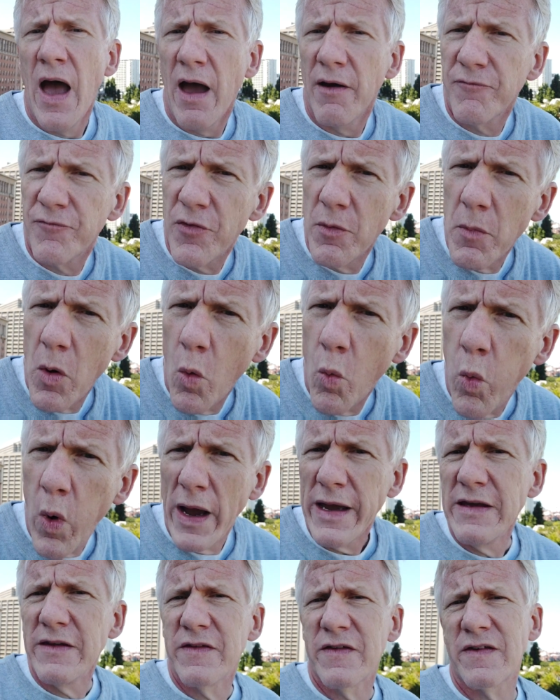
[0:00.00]
And from a
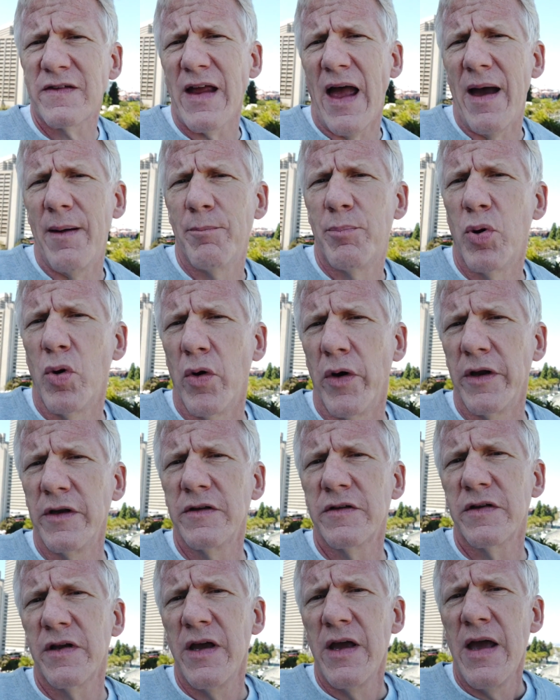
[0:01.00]
weight
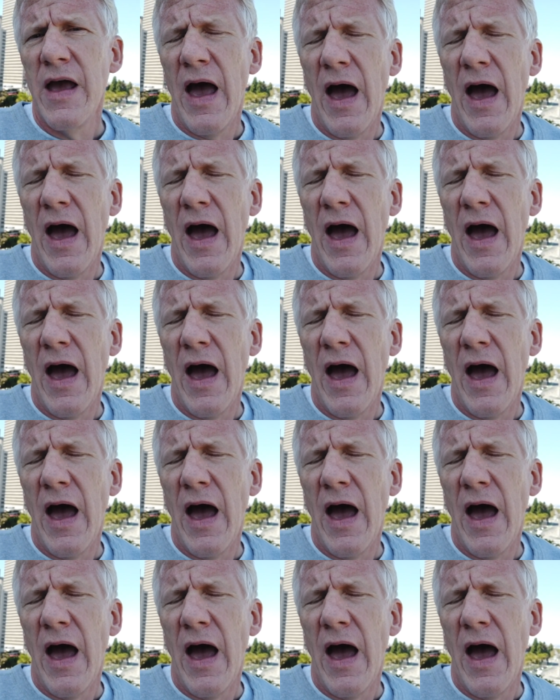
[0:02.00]
standpoint,